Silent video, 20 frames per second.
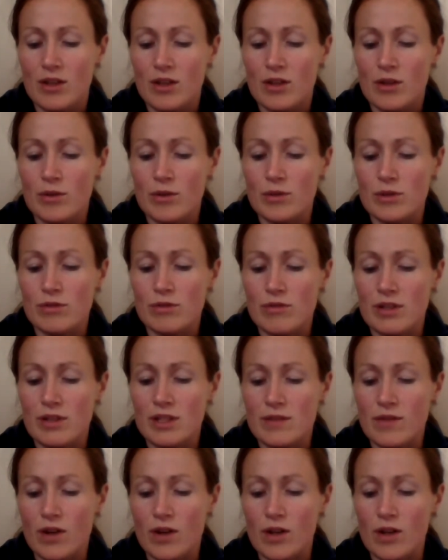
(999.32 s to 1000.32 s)
who is rid
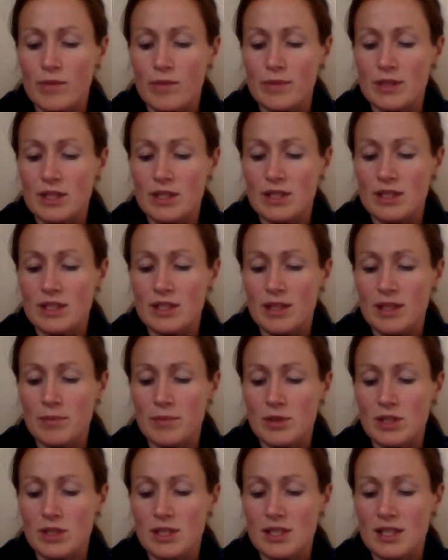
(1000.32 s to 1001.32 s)
of all
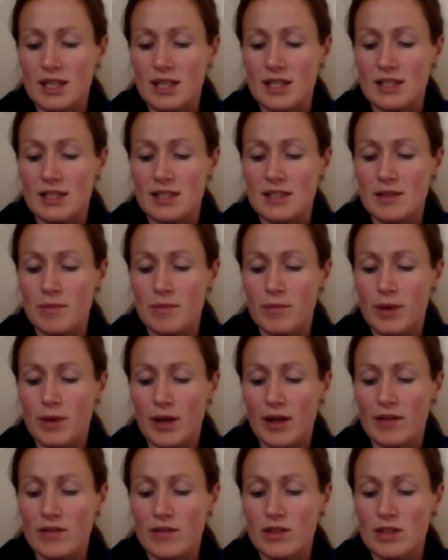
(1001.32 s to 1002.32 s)
misconceptions and is
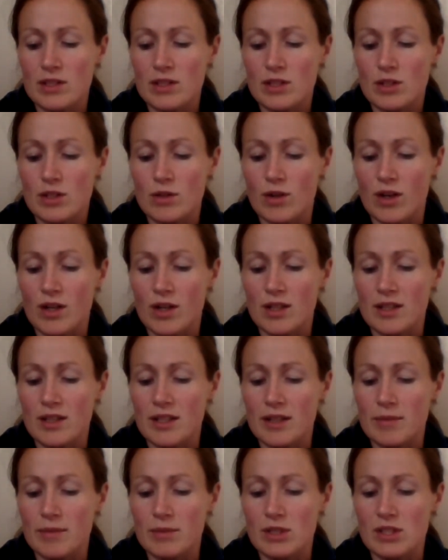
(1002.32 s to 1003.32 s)
impervious to all the
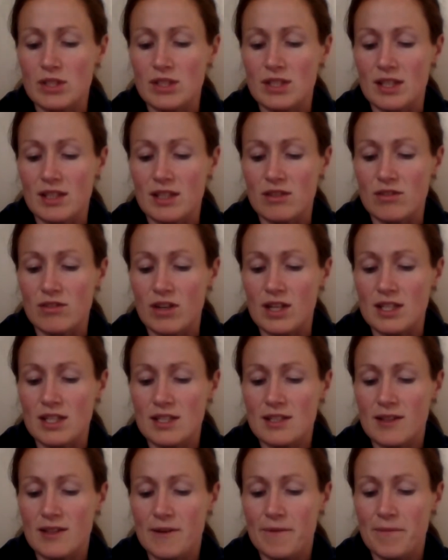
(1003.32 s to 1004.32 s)
images that arise,
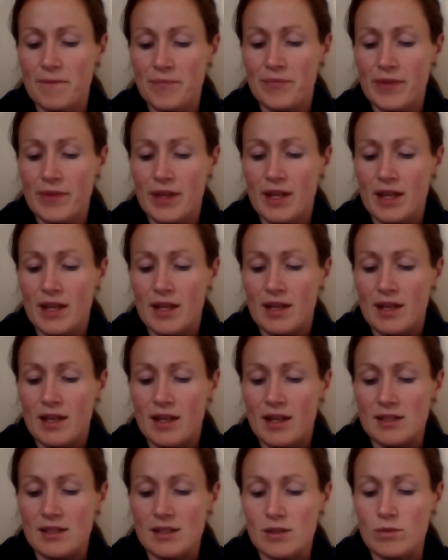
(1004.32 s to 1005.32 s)

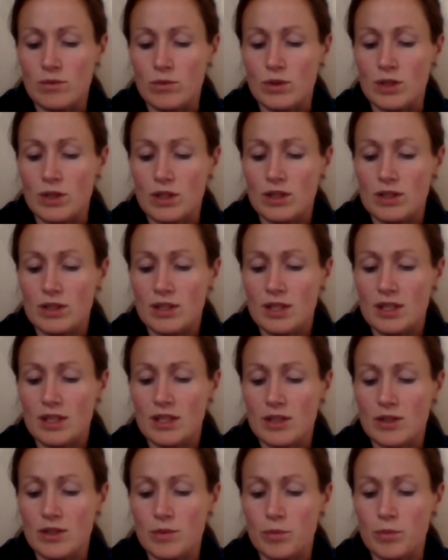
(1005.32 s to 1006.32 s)
as the world,
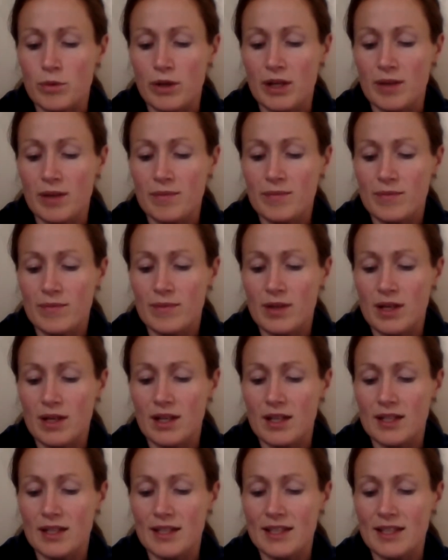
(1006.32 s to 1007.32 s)
the supreme,
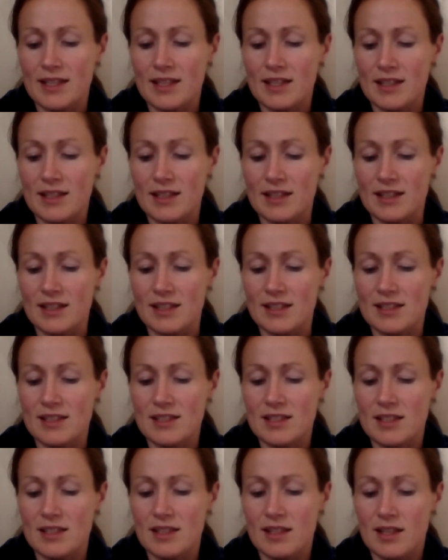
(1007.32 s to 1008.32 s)
I, and this,
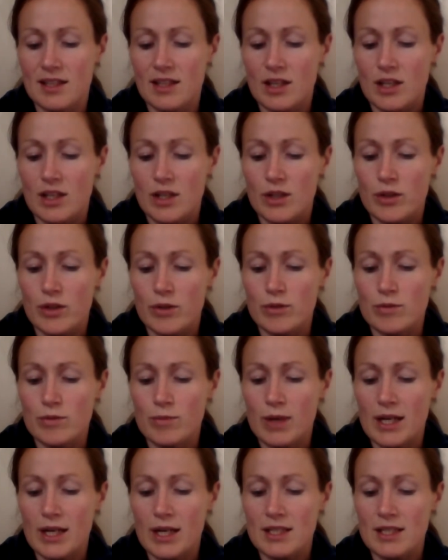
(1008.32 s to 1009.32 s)
whose
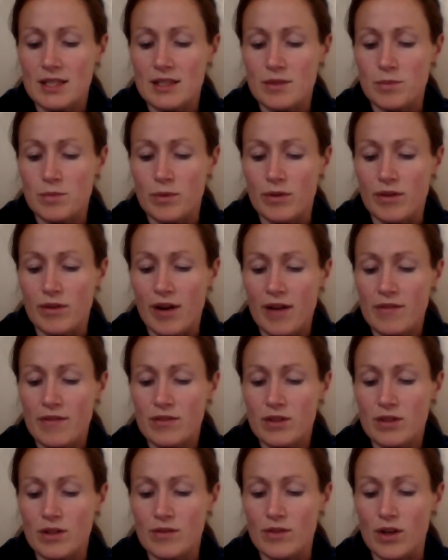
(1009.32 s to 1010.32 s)
mind is
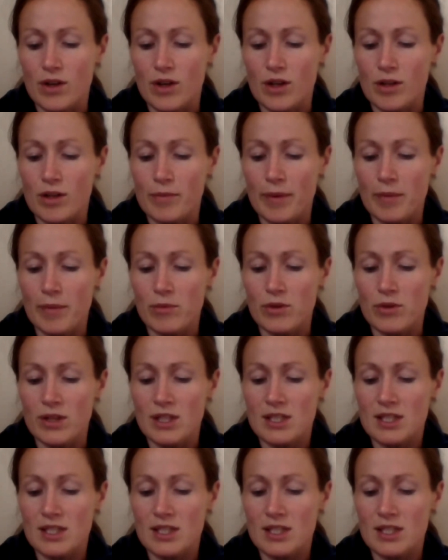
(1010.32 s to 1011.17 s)
bereft of all memories,